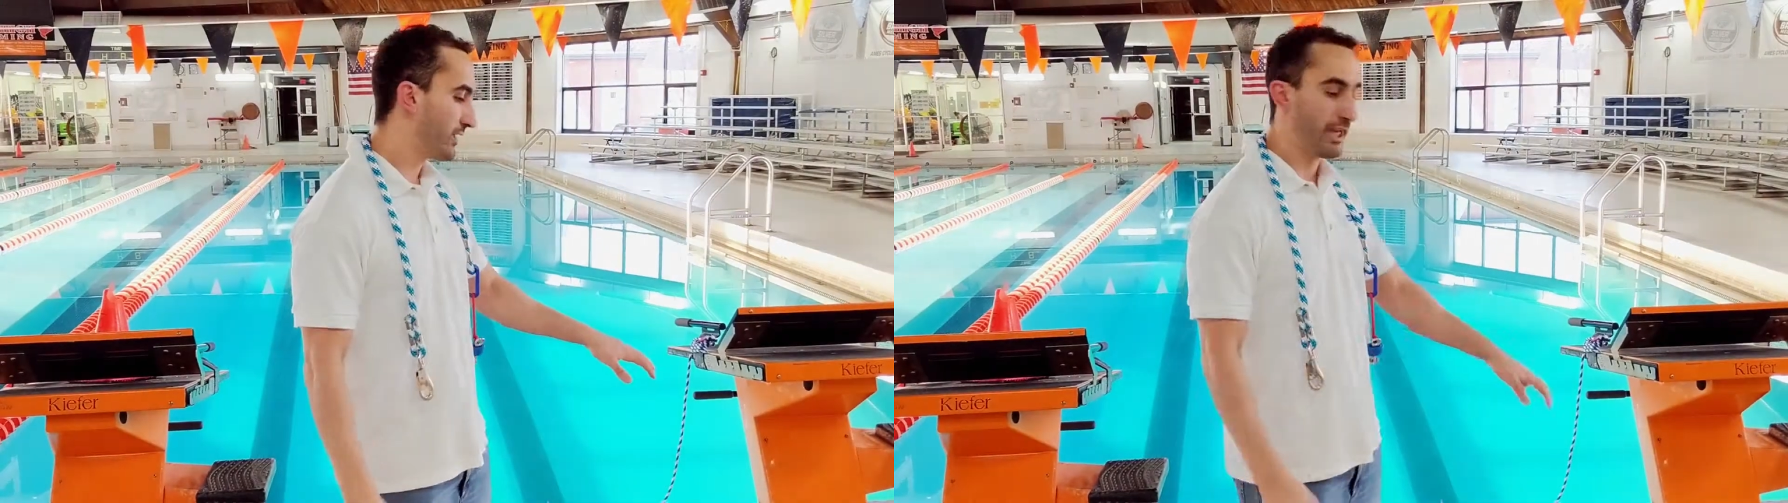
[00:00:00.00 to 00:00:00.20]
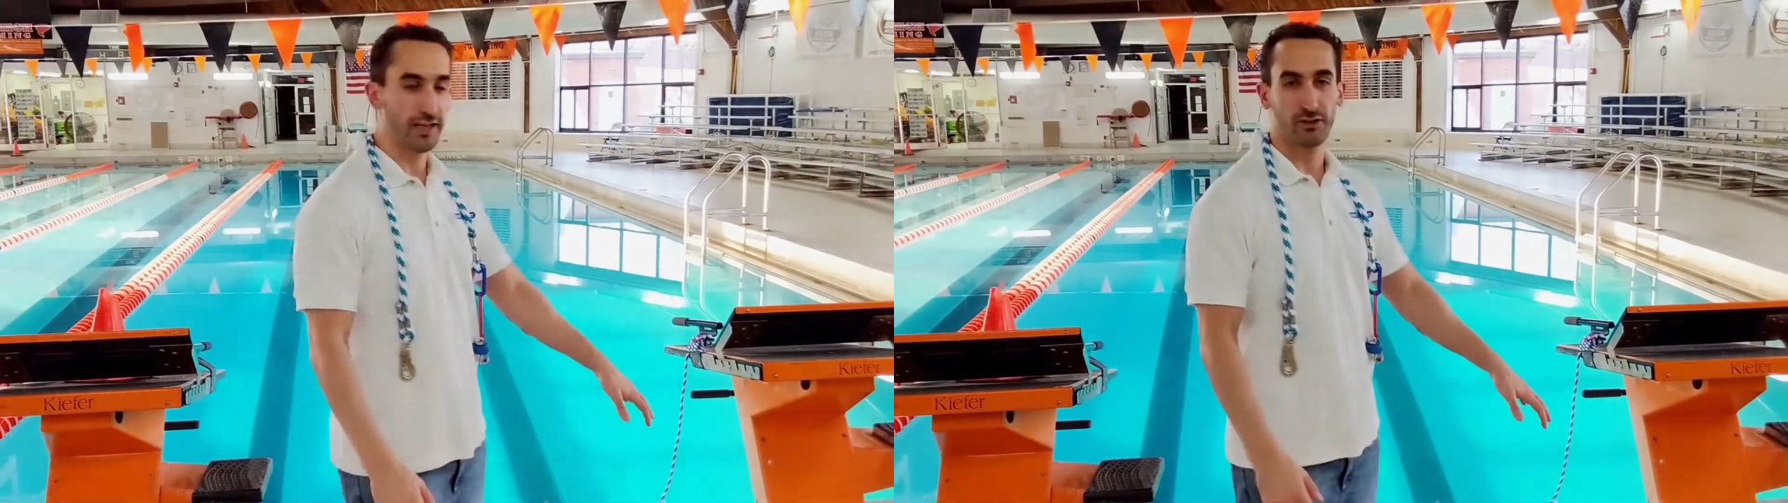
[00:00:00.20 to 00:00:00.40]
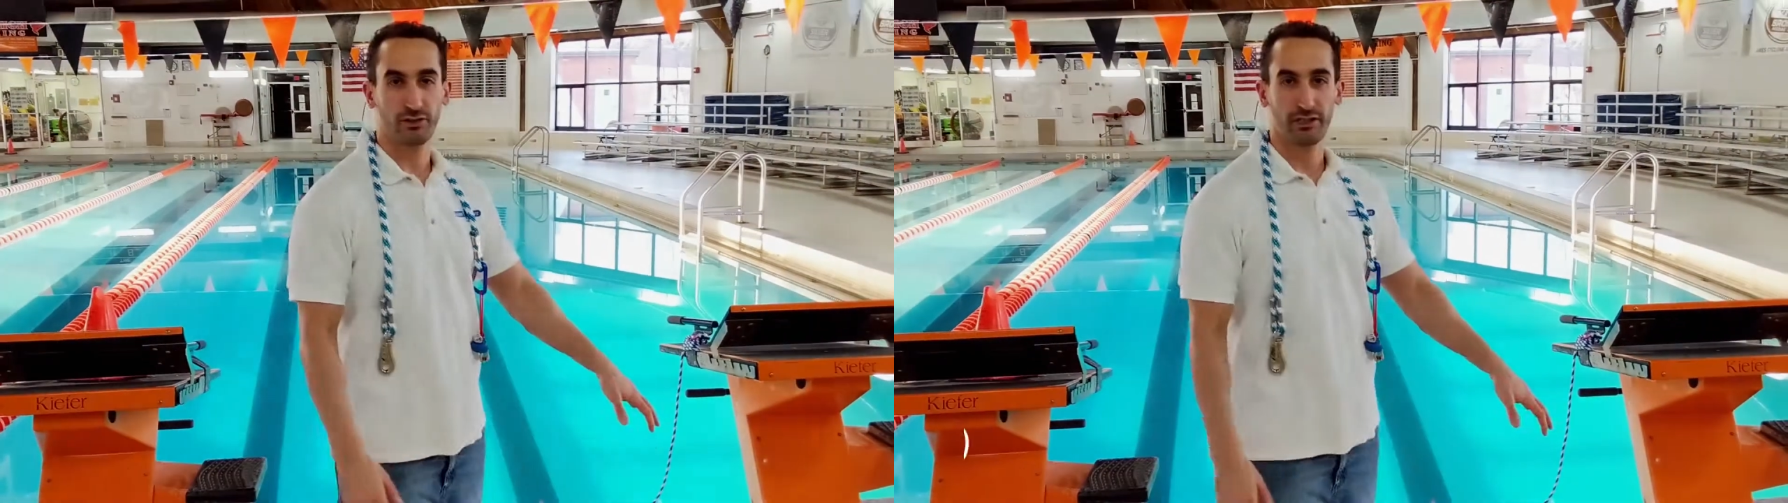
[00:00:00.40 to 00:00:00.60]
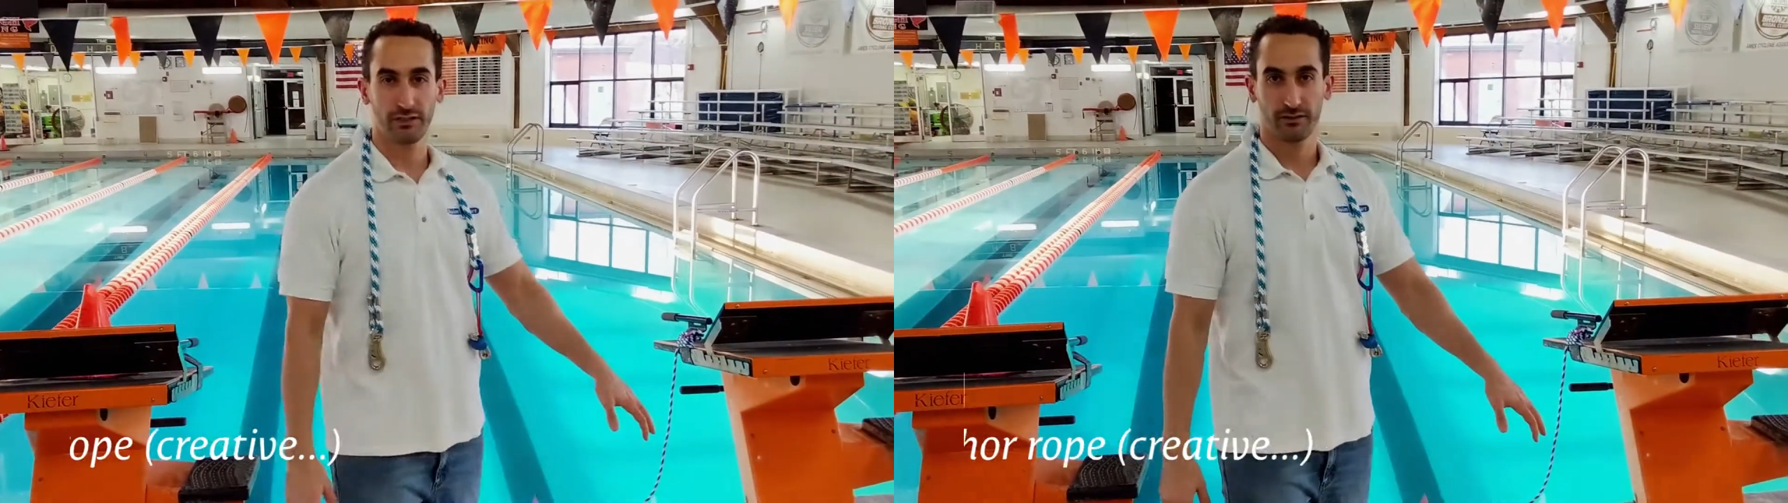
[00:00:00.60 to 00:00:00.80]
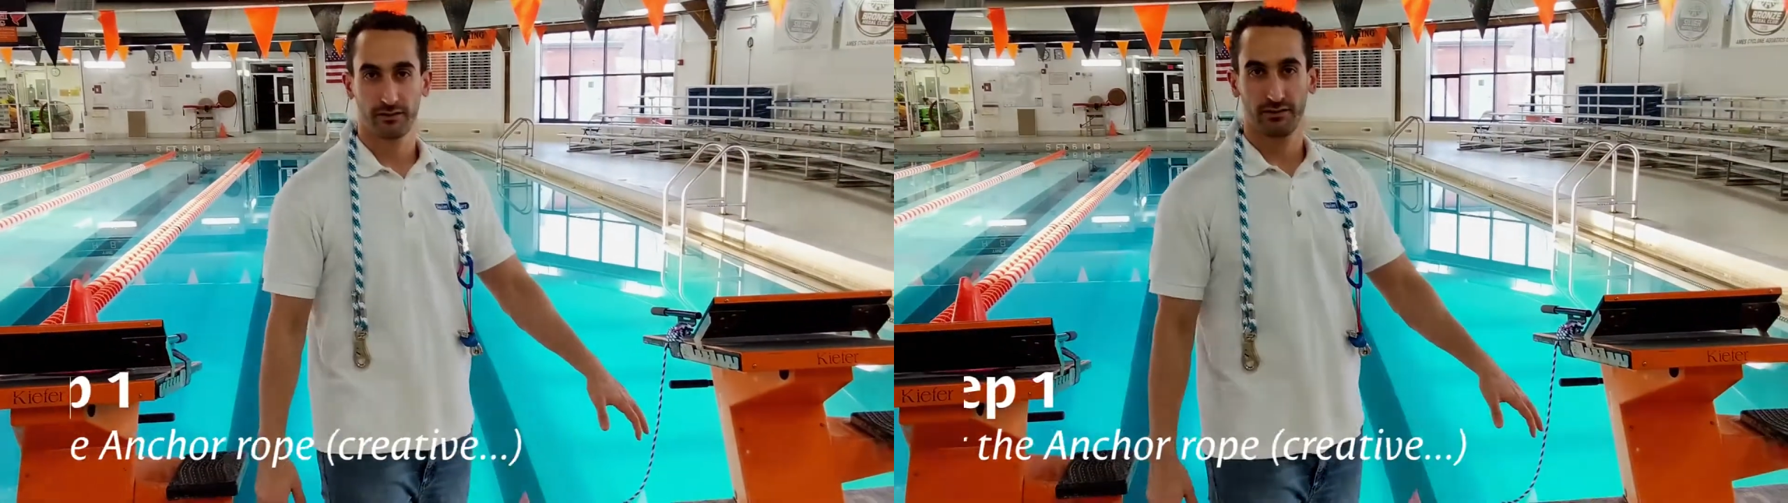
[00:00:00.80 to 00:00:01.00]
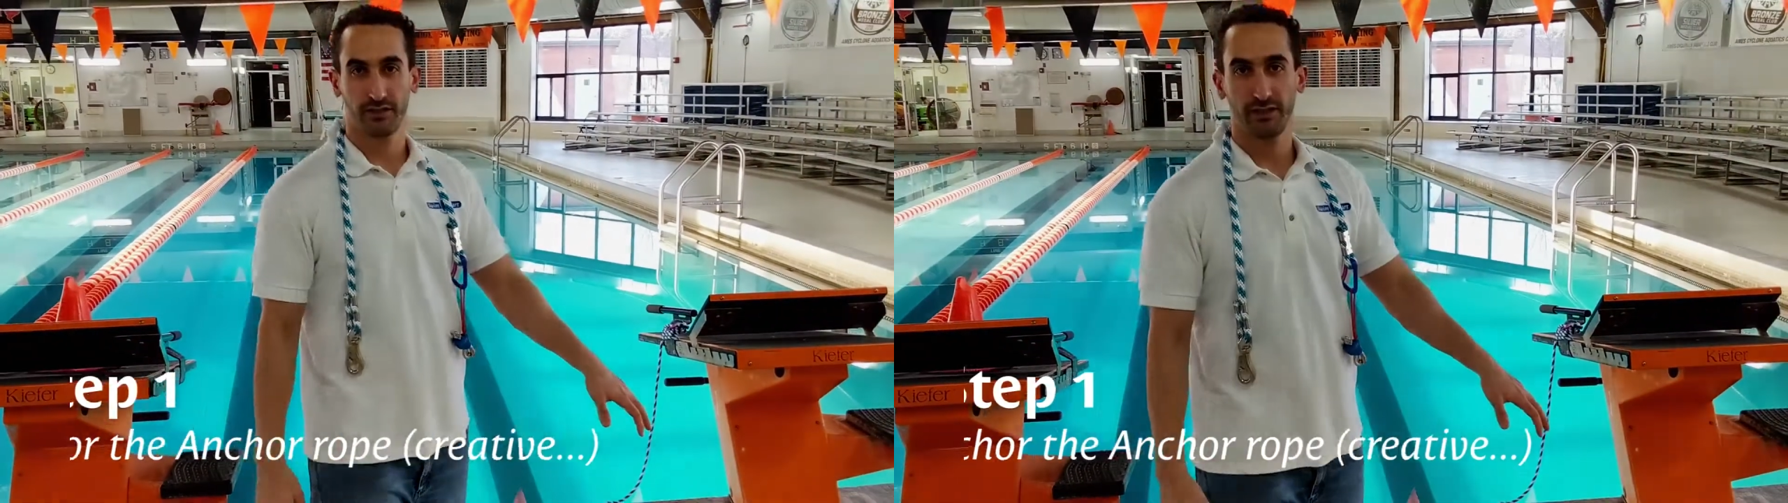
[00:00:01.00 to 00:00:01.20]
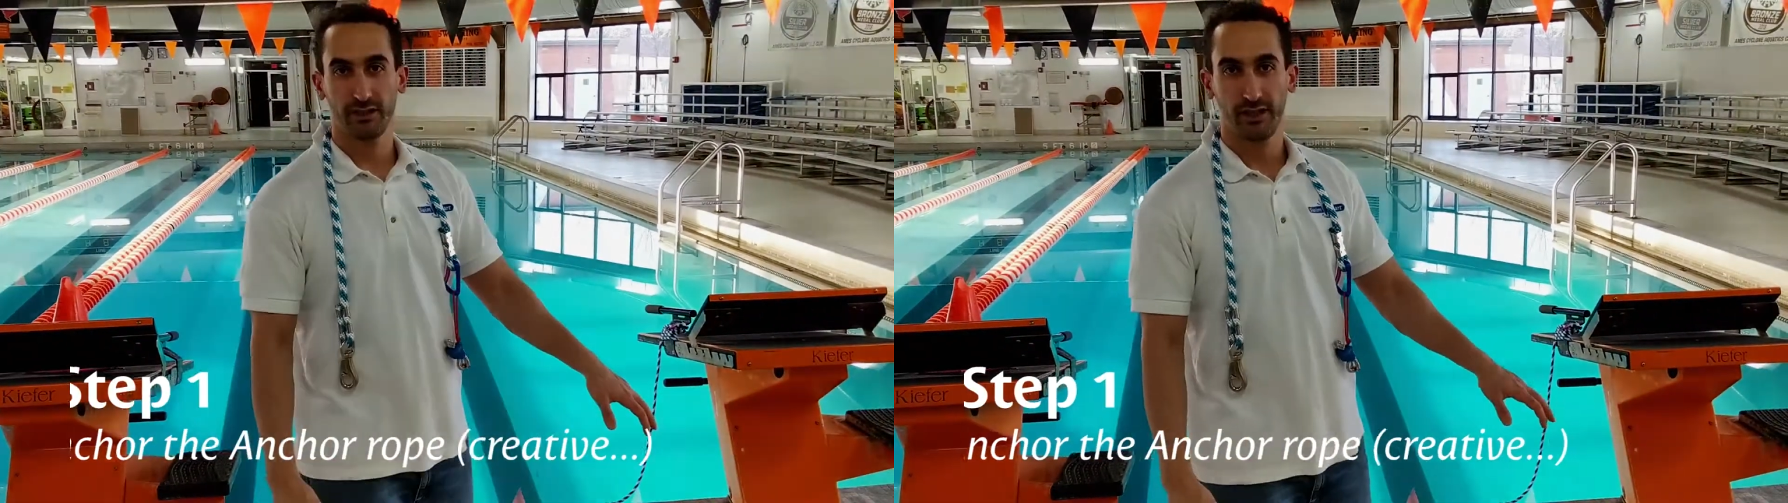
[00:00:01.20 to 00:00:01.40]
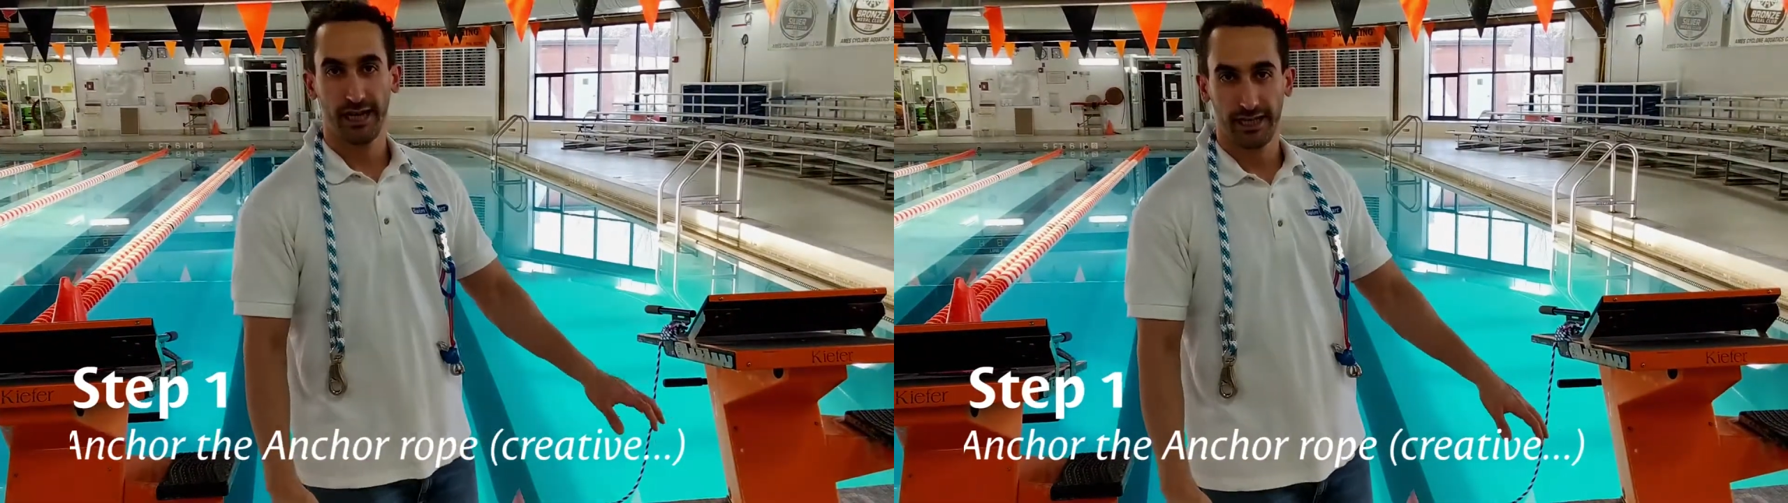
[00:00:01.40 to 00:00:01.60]
anchoring
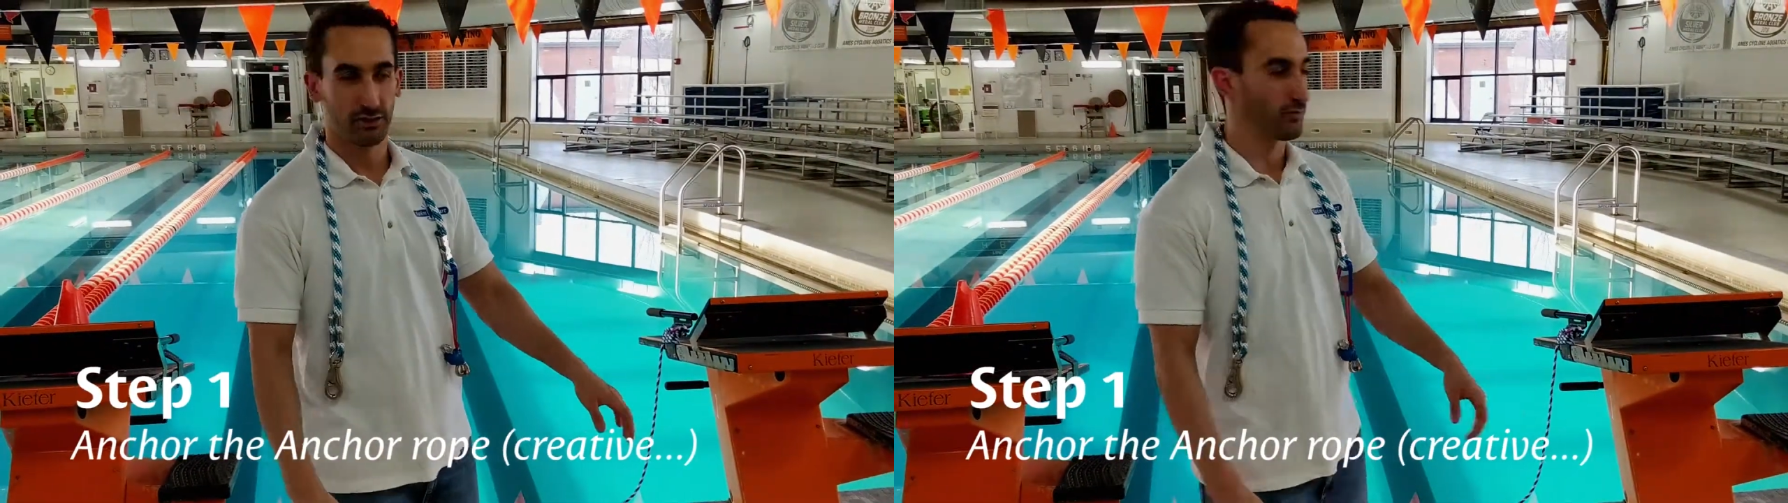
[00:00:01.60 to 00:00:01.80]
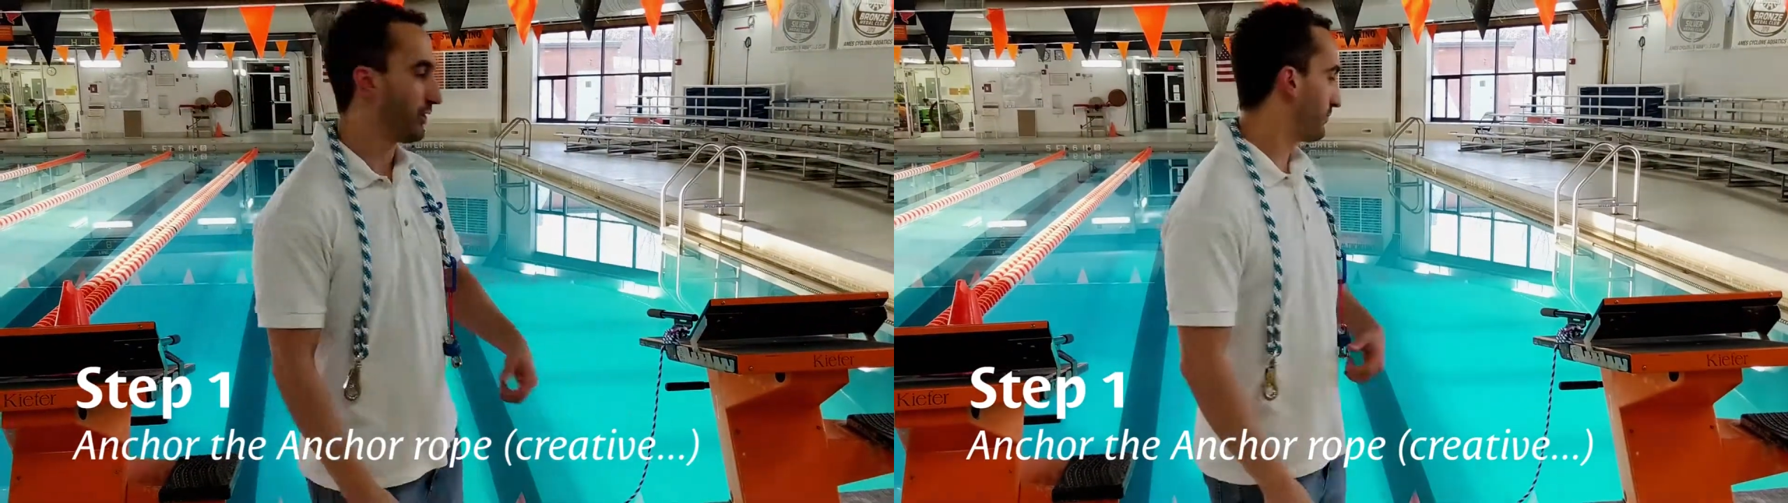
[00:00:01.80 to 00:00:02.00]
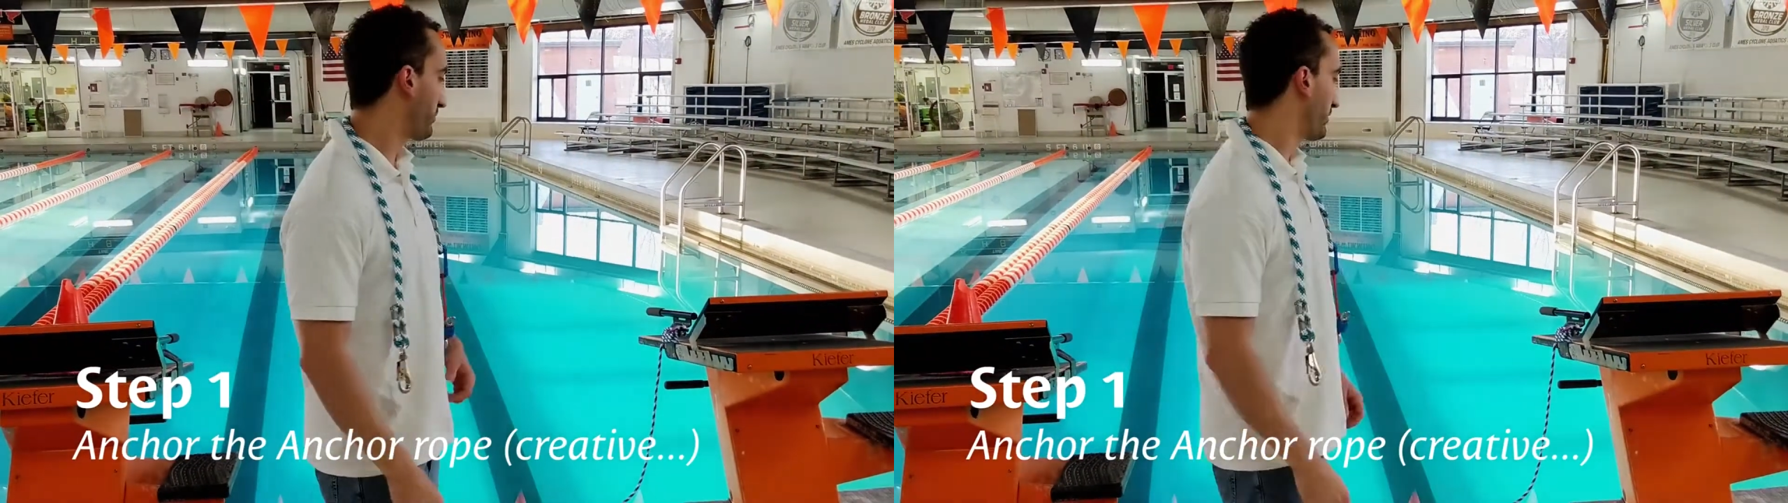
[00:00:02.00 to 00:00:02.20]
the anchor rope.